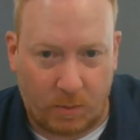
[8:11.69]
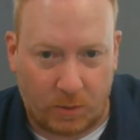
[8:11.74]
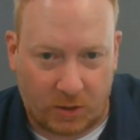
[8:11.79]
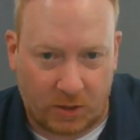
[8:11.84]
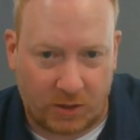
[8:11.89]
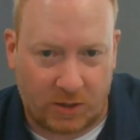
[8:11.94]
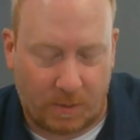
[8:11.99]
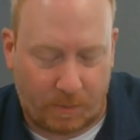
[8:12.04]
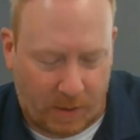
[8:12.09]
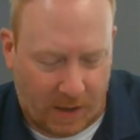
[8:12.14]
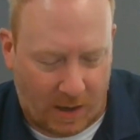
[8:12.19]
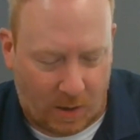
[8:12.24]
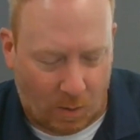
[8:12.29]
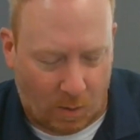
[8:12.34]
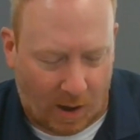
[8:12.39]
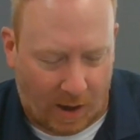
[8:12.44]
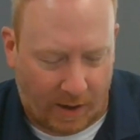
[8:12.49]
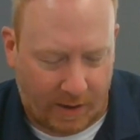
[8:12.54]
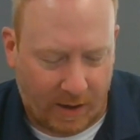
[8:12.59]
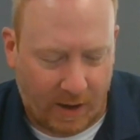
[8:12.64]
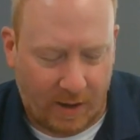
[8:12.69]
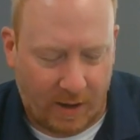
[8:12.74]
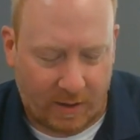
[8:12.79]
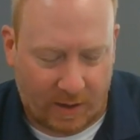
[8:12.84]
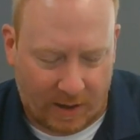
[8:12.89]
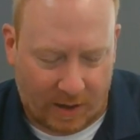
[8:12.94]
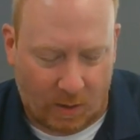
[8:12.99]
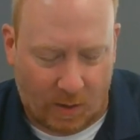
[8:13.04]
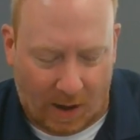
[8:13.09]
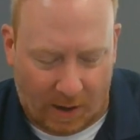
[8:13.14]
which is the Pequod, that
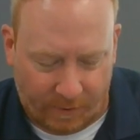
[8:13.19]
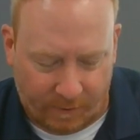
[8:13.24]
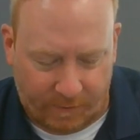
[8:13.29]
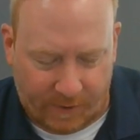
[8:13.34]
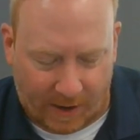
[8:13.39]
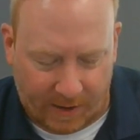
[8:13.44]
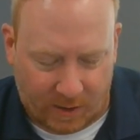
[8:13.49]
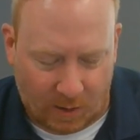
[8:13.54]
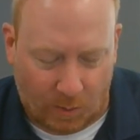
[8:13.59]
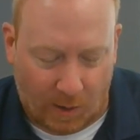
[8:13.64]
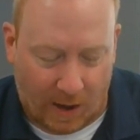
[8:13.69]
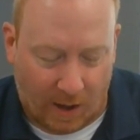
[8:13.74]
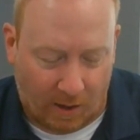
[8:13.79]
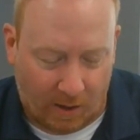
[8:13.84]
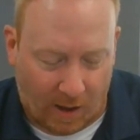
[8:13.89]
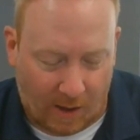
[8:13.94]
they go out and fight the whale.